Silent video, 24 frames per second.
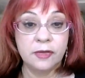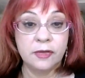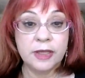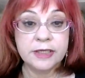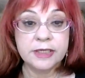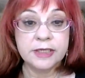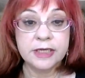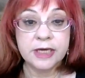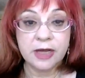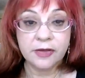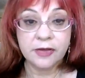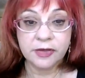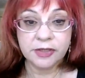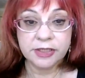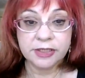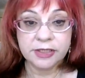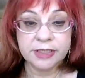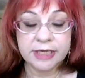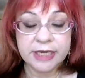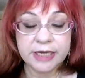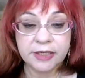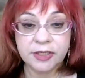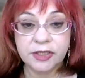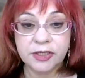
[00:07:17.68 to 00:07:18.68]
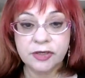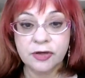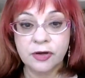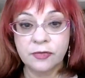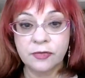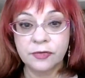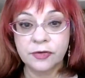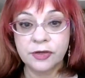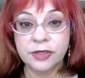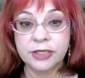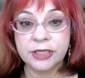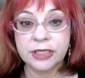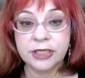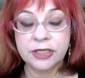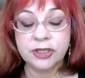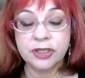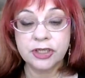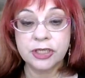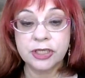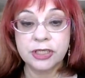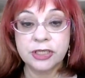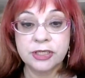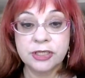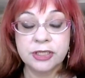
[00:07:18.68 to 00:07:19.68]
There's another set of
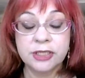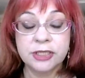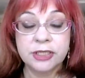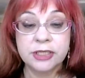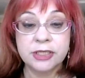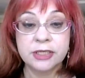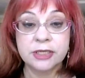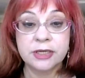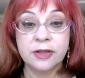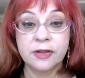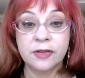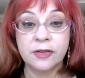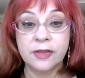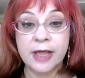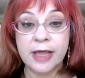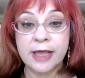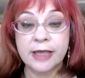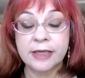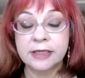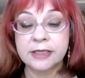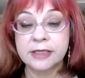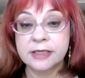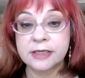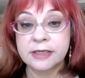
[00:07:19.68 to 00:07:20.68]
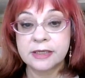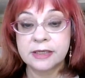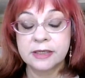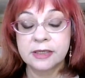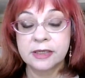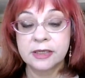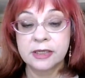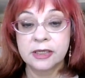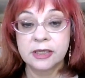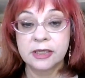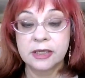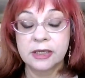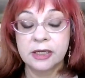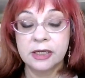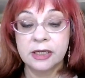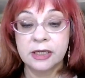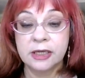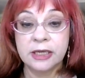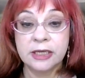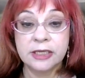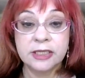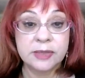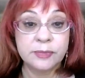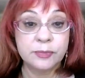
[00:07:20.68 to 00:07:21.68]
conditions that
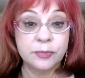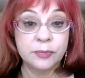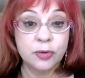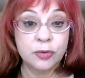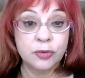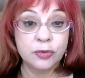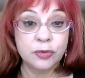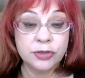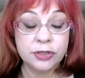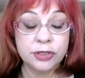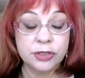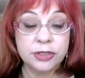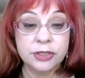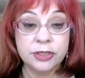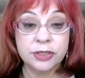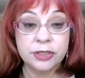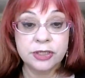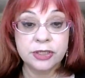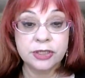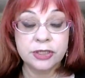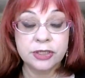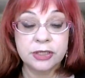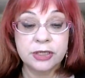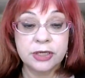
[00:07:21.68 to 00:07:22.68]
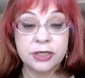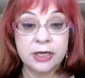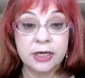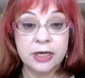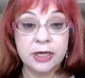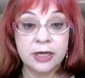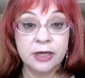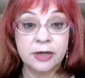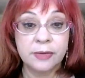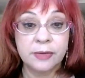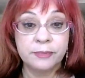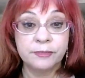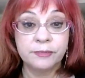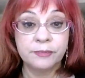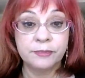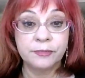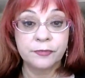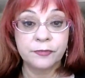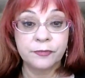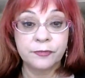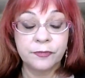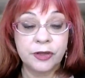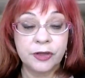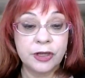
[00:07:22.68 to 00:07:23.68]
is important
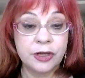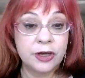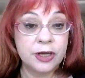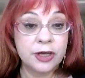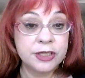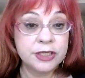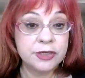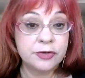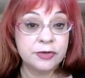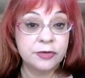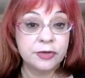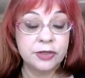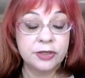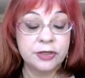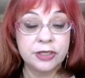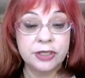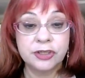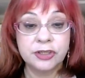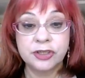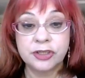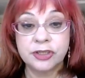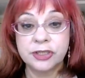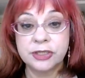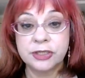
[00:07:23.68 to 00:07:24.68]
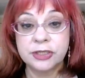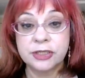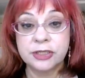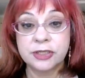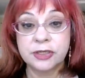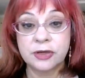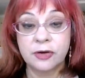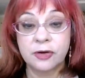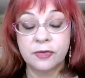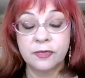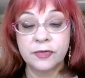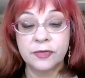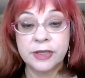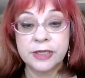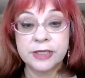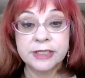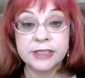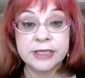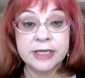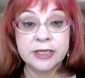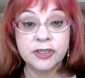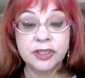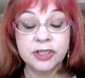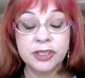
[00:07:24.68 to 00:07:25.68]
for the ideal conditions of the
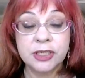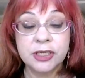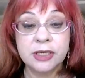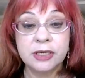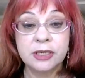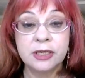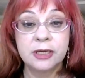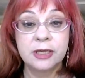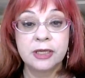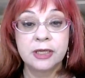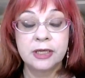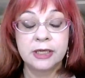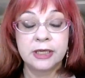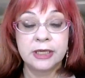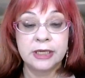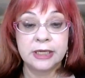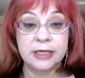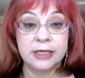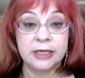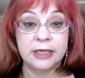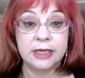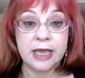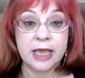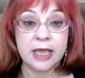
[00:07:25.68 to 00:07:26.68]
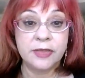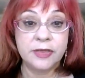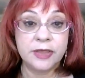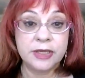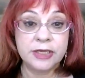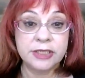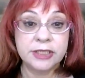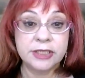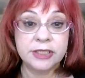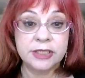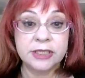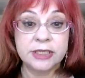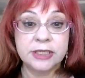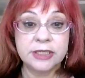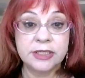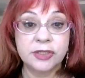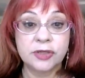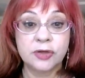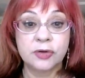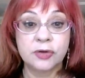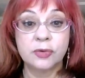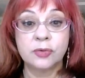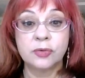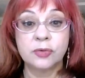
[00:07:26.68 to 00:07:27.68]
ascension, and this
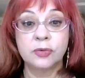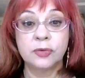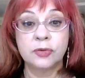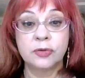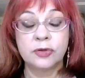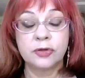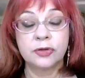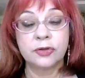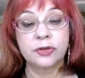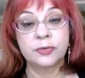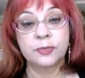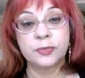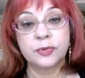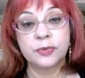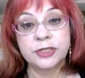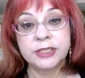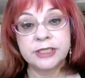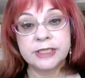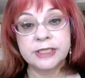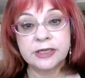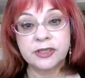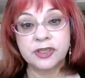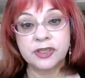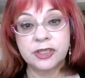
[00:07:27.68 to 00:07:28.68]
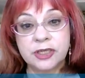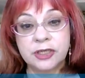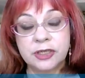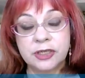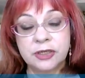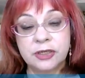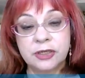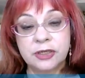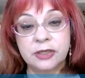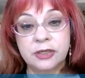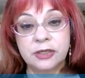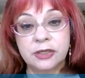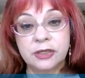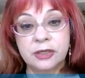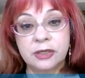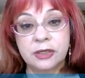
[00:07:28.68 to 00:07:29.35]
is called the precession,